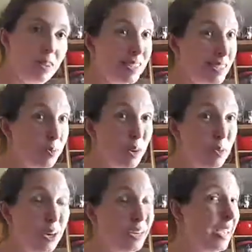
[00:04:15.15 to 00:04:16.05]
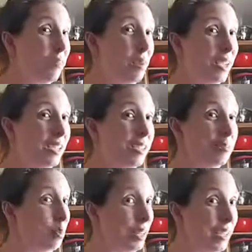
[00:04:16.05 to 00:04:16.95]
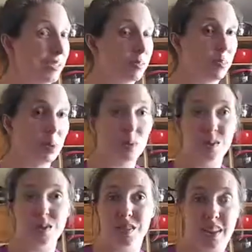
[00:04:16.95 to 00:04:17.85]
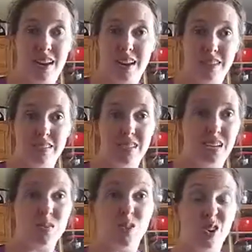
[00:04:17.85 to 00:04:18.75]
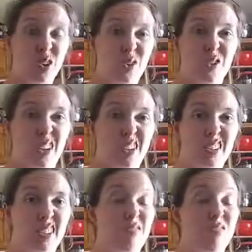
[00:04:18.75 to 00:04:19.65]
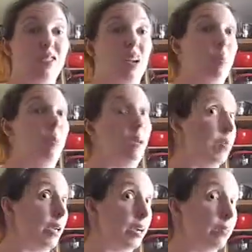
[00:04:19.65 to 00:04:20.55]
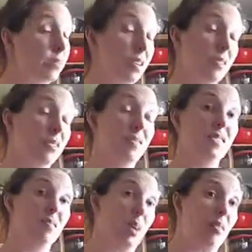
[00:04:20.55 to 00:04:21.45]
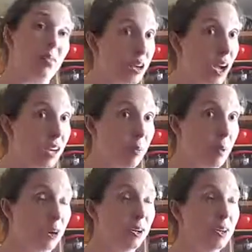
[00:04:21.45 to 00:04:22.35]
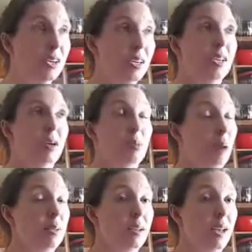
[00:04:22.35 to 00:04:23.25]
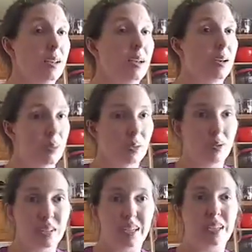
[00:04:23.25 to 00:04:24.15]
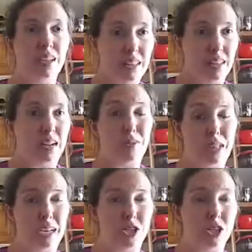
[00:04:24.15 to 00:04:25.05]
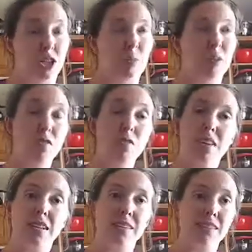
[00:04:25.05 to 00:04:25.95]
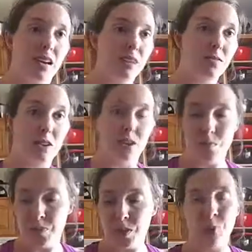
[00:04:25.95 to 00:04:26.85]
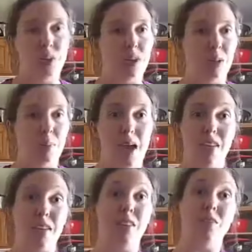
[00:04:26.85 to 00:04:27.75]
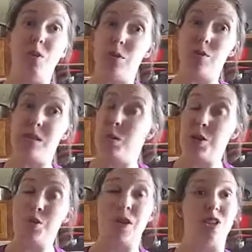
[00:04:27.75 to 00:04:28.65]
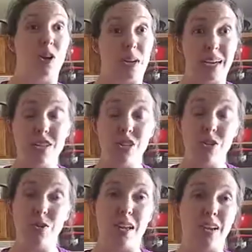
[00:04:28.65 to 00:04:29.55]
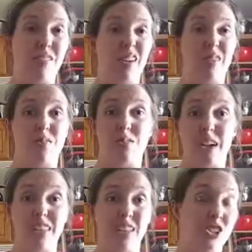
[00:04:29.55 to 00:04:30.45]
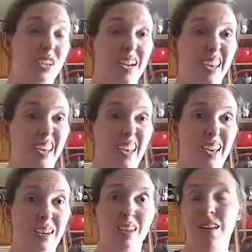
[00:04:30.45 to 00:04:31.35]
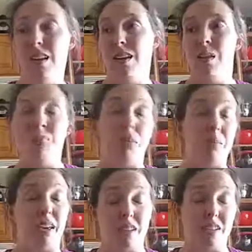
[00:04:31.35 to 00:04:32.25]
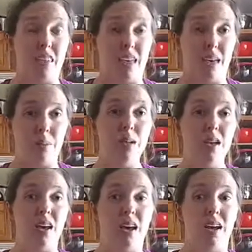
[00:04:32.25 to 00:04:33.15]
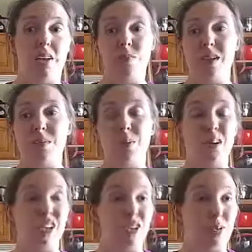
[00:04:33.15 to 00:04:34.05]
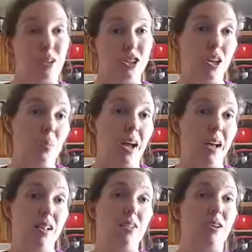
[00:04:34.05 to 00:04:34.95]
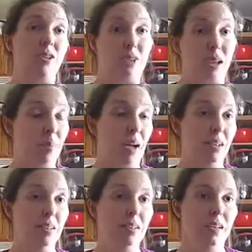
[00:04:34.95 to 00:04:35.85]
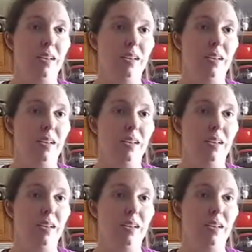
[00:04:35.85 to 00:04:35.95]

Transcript: This is the one where I keep my kids' plates, bowls, and that kind of stuff, so I'll go through there and see if there's any baby items that have been forgotten about. Probably not. I went through and cleaned a lot of that out last year, but if you've got that stuff, you know, put it in a pile. If you know someone you can donate to, like if you have a friend that just had a kid, maybe give it to them. Otherwise, put it in your garage sale pile or your donate pile.